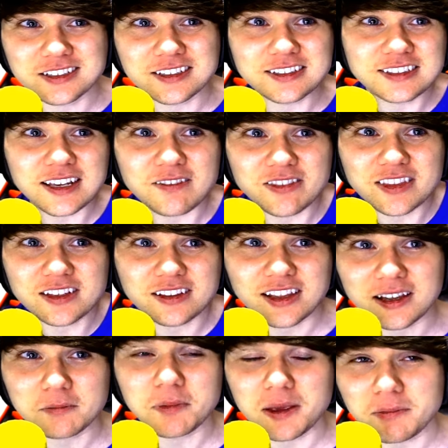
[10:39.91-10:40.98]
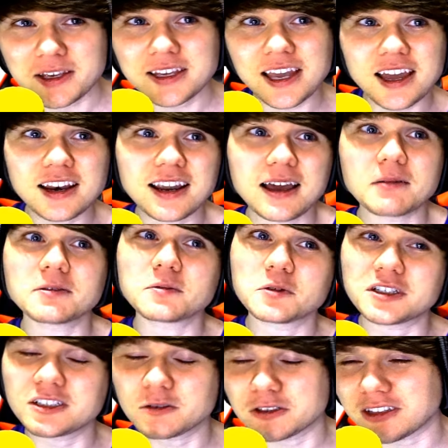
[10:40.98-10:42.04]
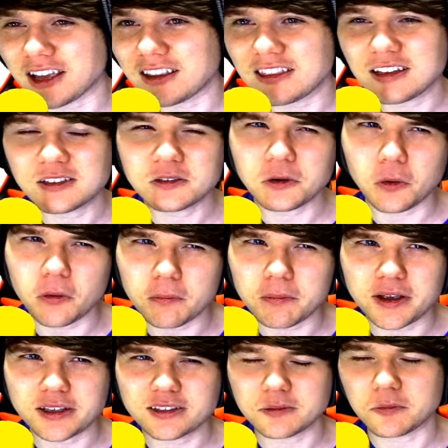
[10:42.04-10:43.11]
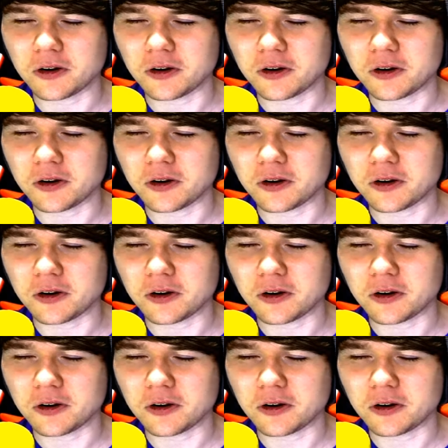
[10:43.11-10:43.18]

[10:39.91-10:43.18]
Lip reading: to save the, like, baby Catnaps, which was, I think, so amazing.